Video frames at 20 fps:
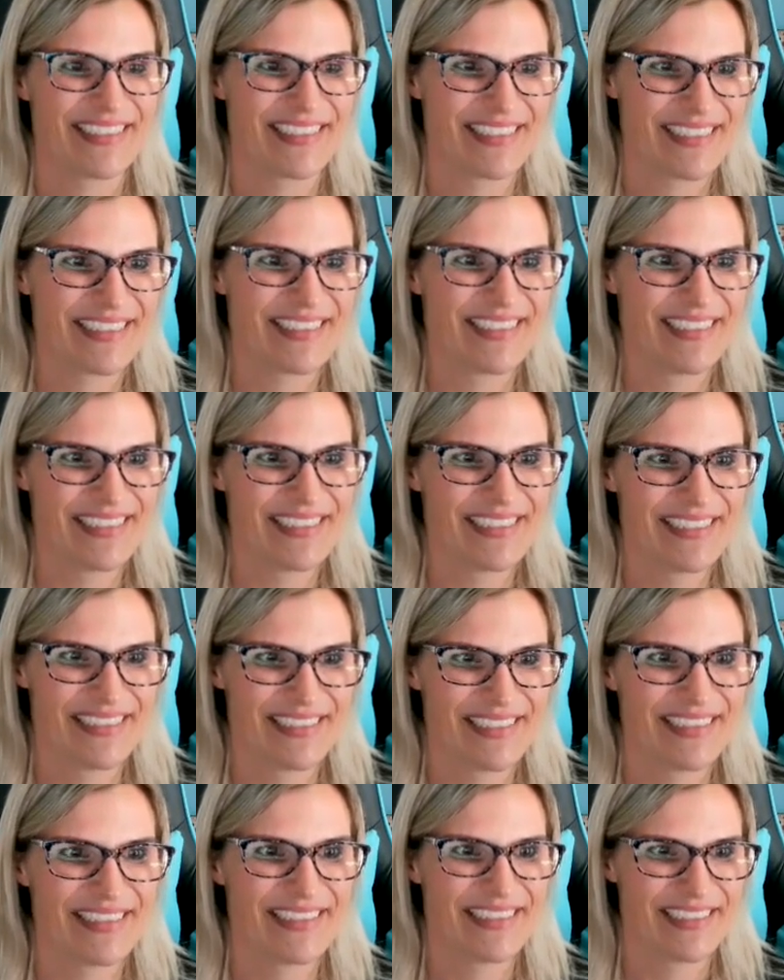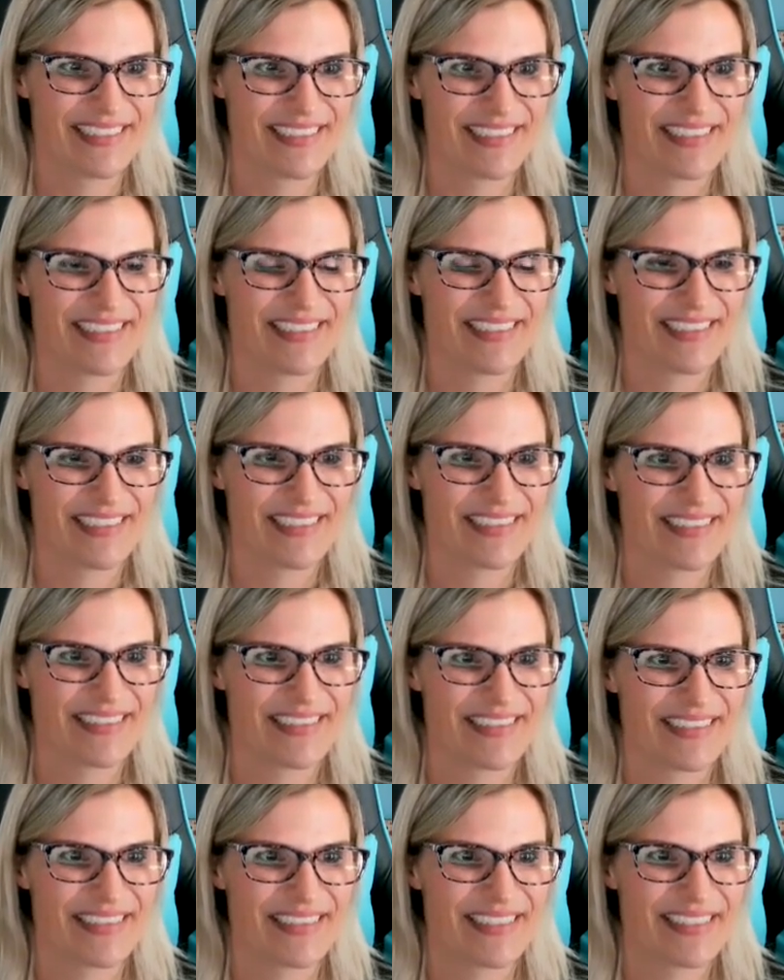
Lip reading: (silent)